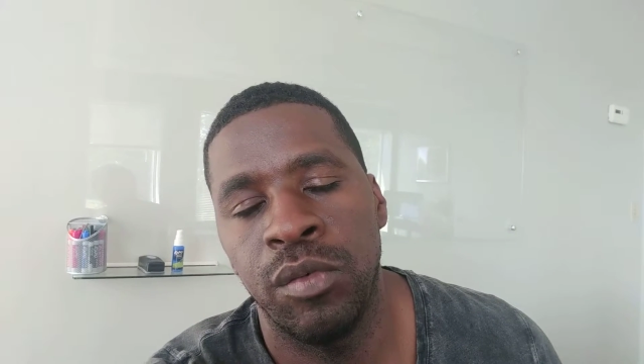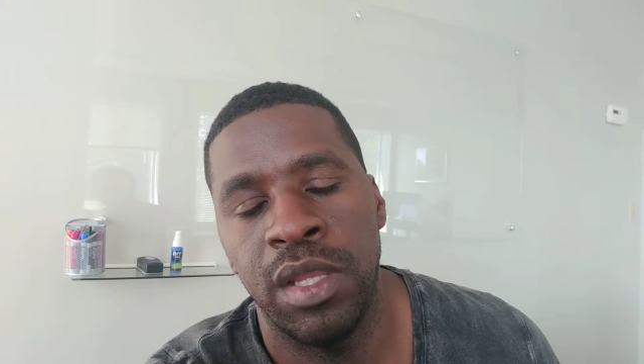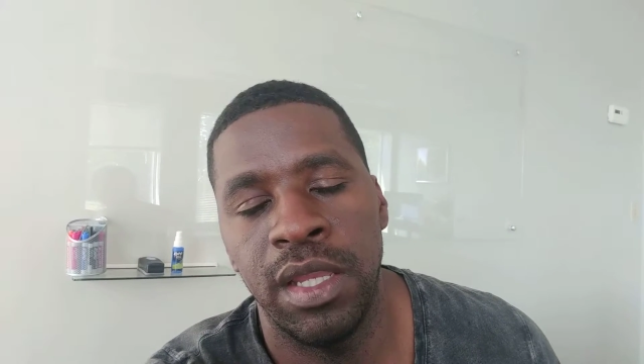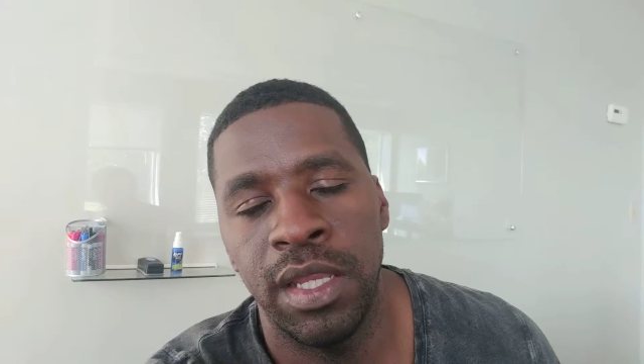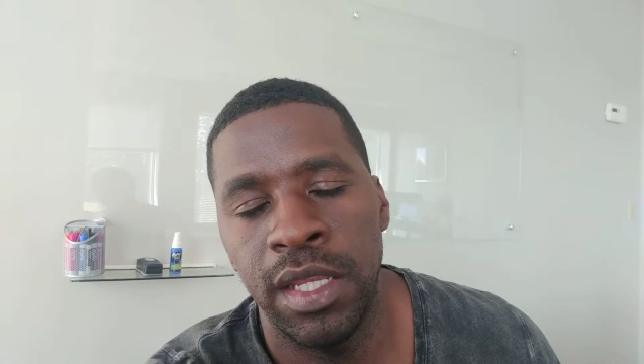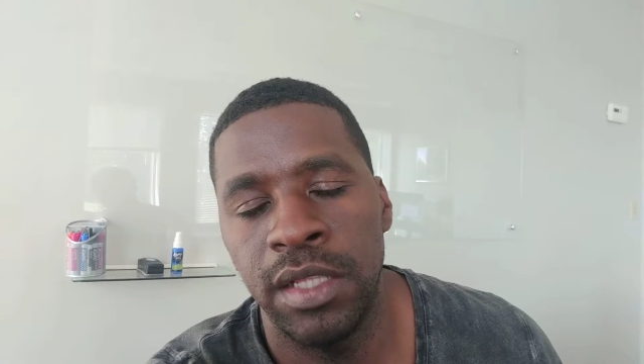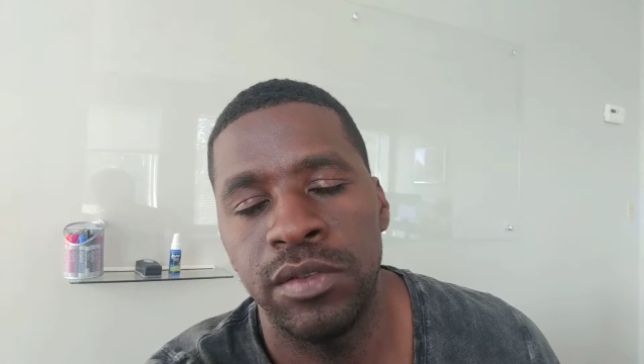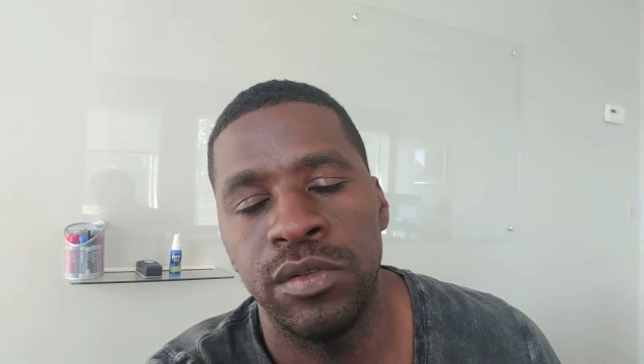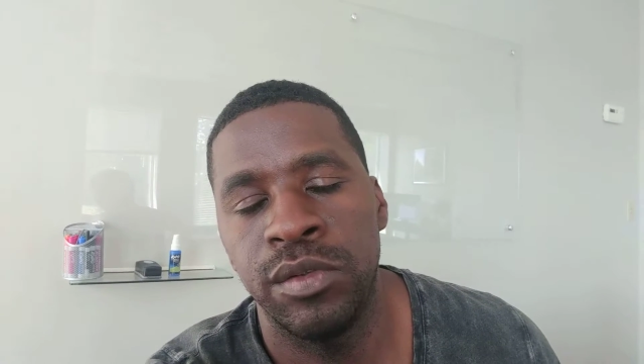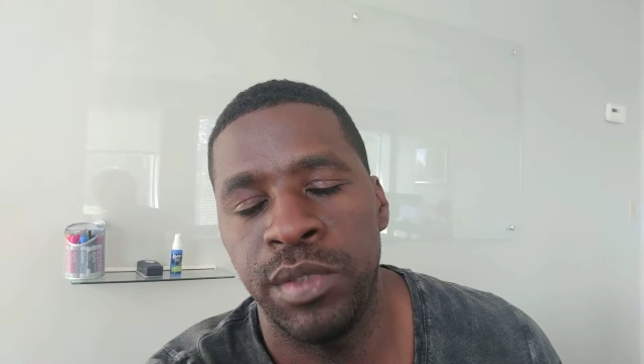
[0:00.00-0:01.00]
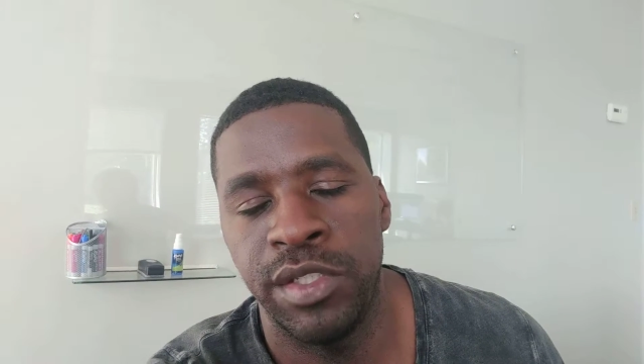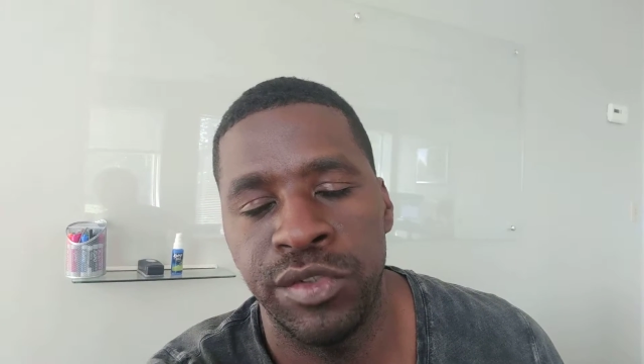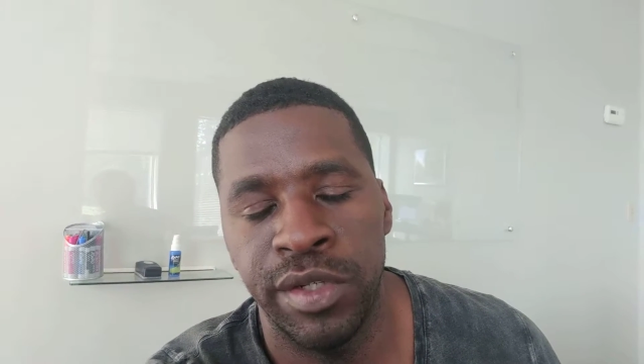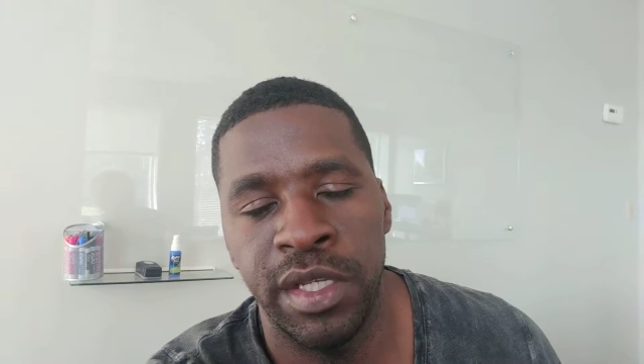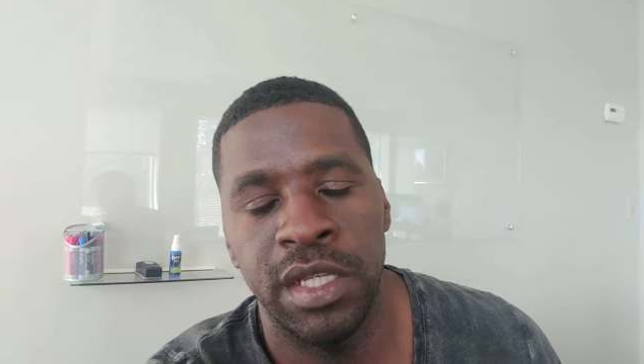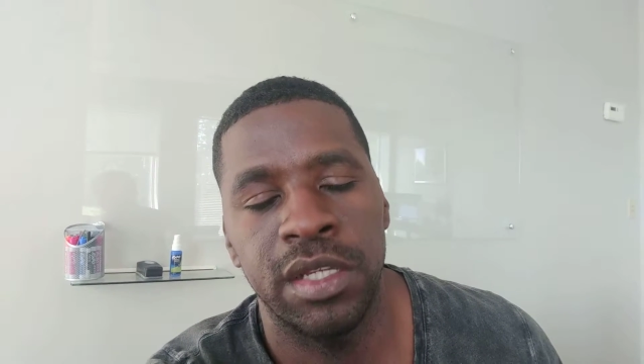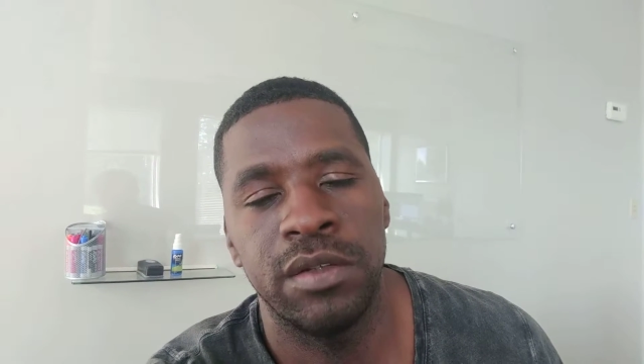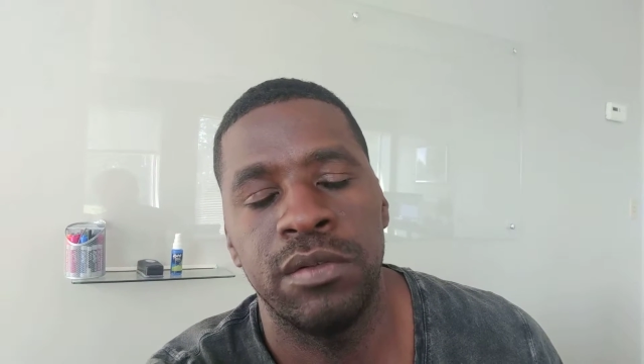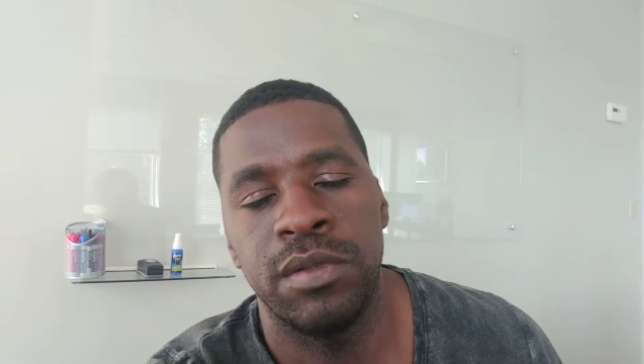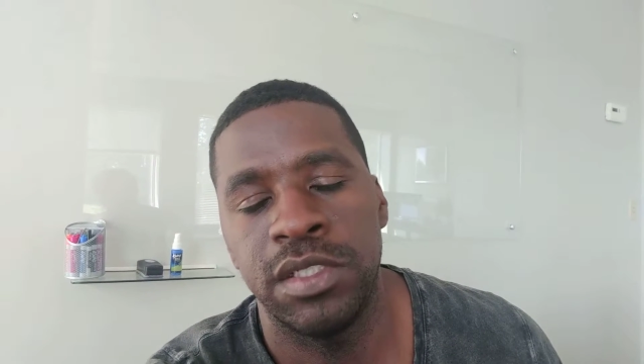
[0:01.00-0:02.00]
We eat, we drink,
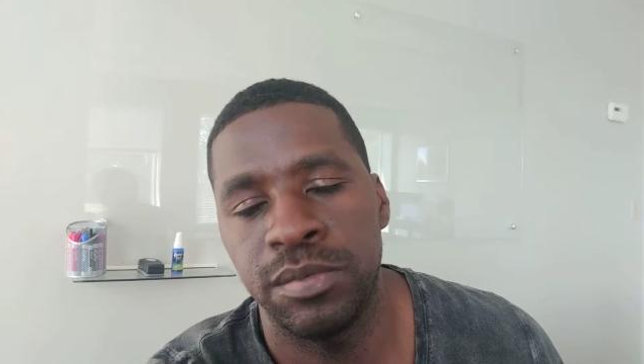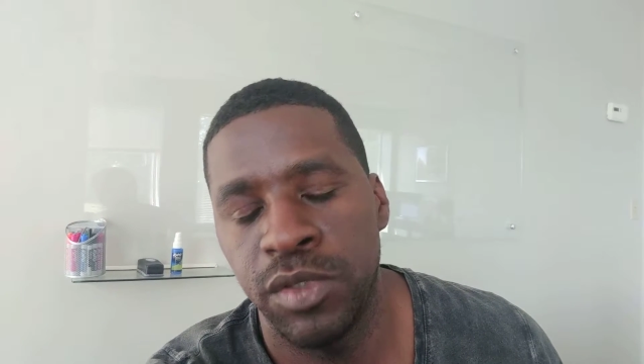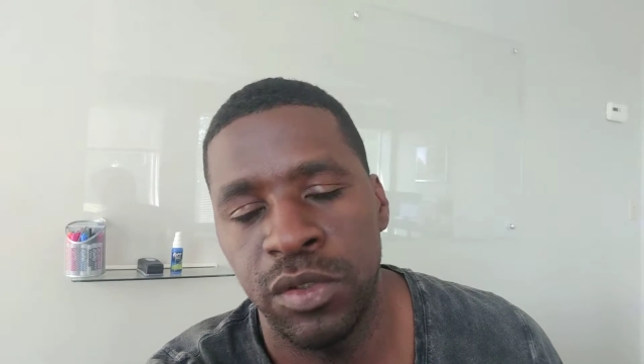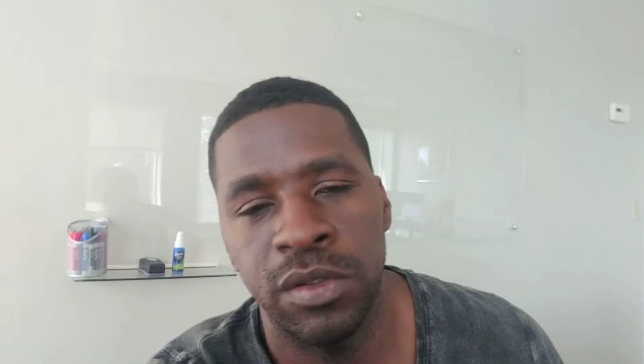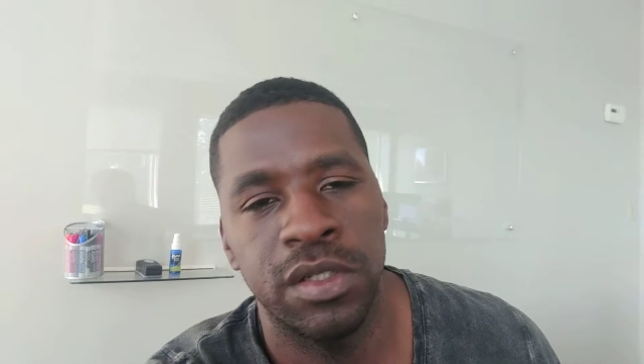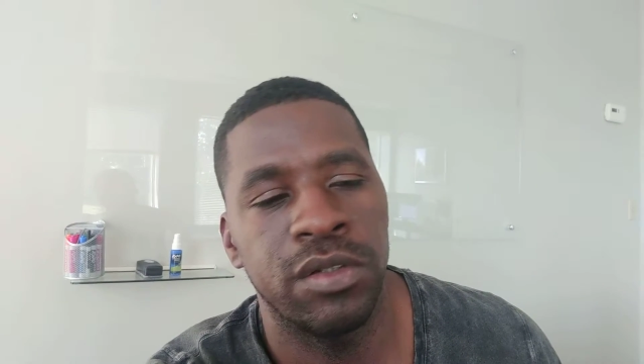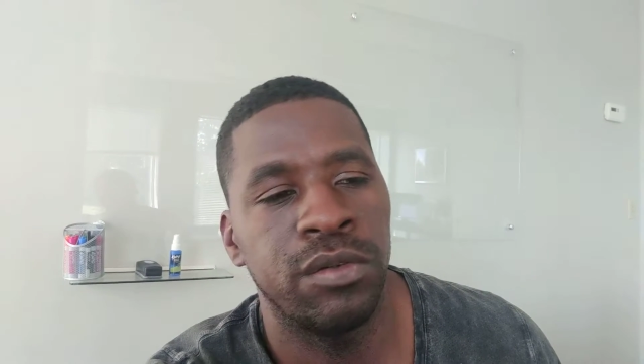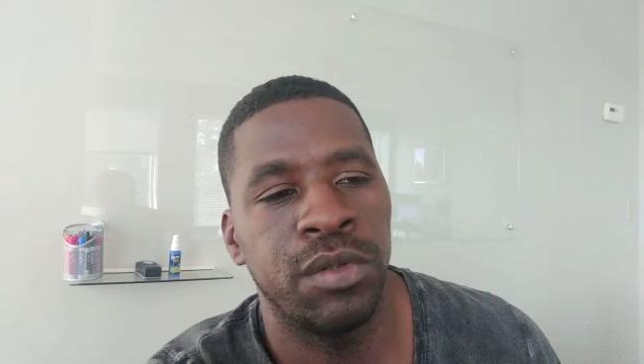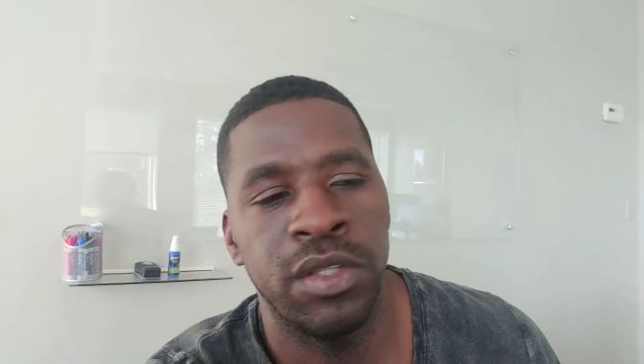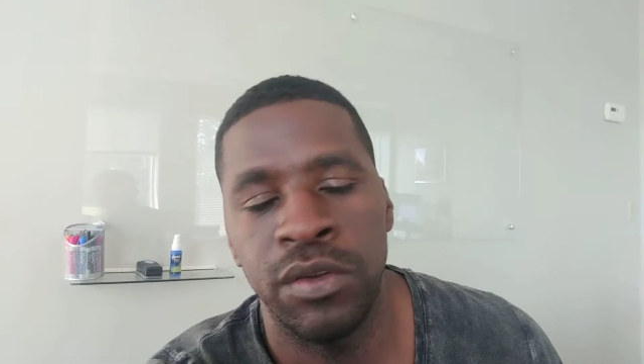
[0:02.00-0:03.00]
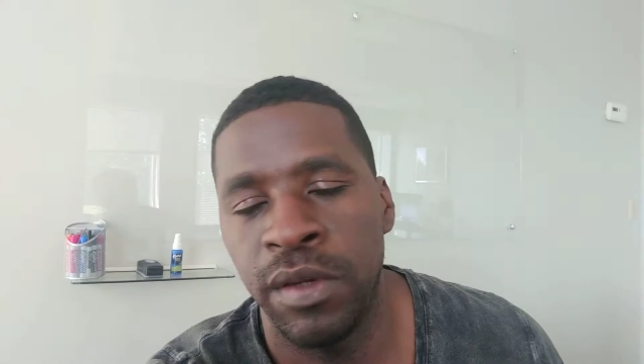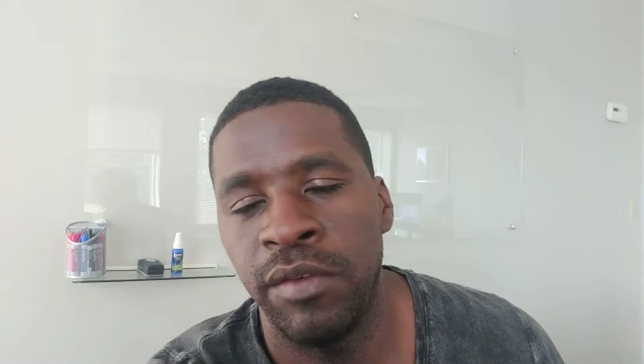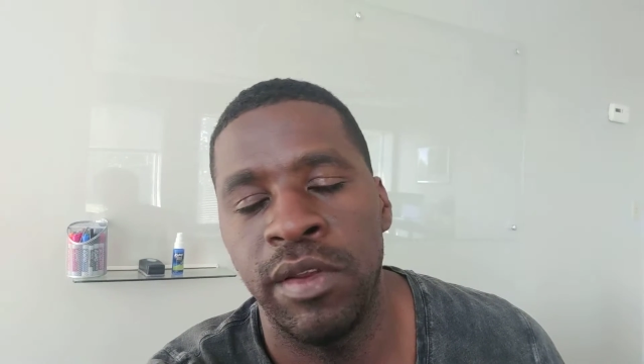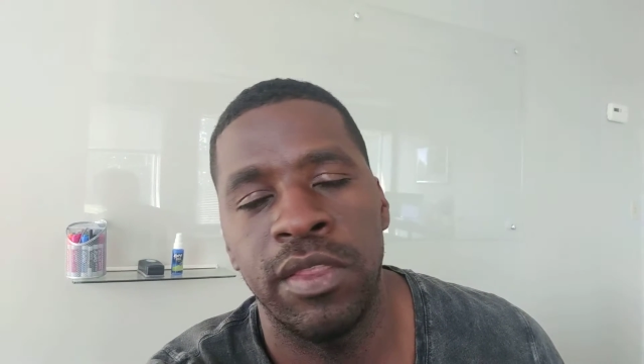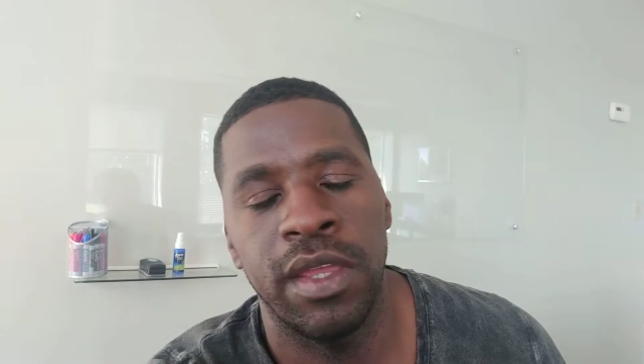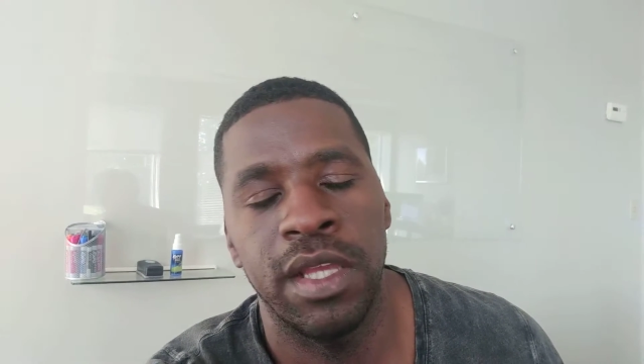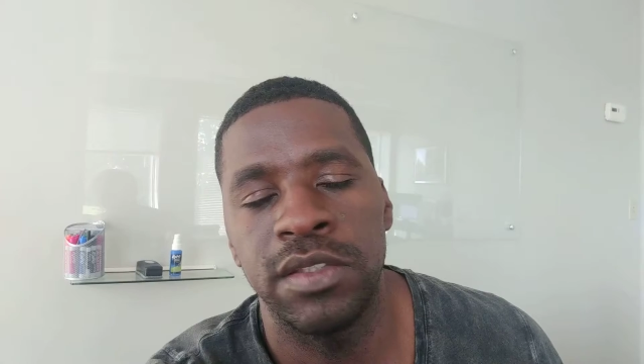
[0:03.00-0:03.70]
we smoke, we do everything.